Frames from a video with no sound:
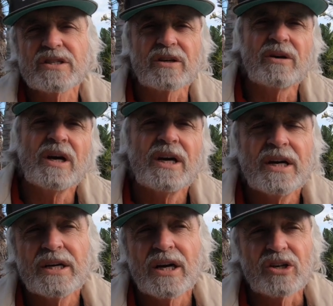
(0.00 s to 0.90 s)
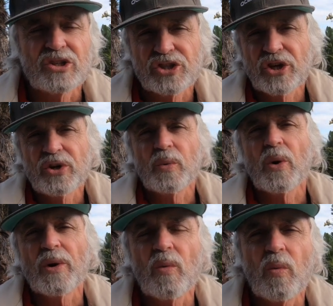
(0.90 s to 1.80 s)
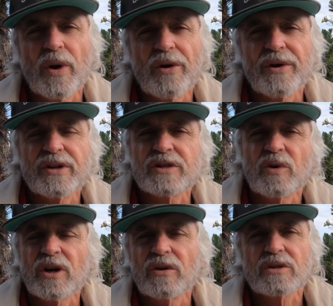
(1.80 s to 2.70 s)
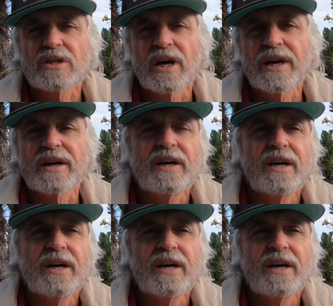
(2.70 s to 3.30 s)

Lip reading: So I'll just show you where it is and what it looks like.